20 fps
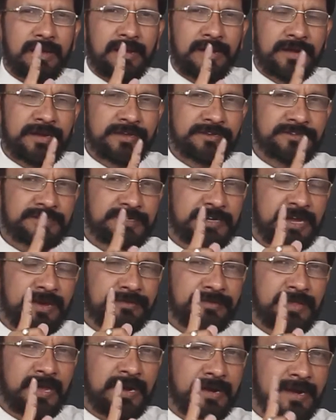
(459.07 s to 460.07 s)
list
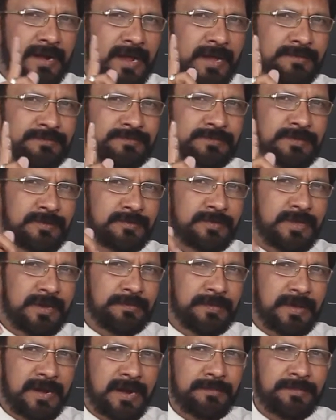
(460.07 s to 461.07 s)
of the types of the
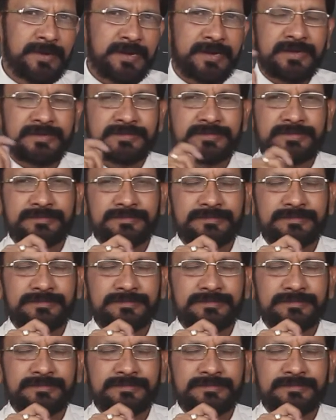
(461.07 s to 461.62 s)
parameters.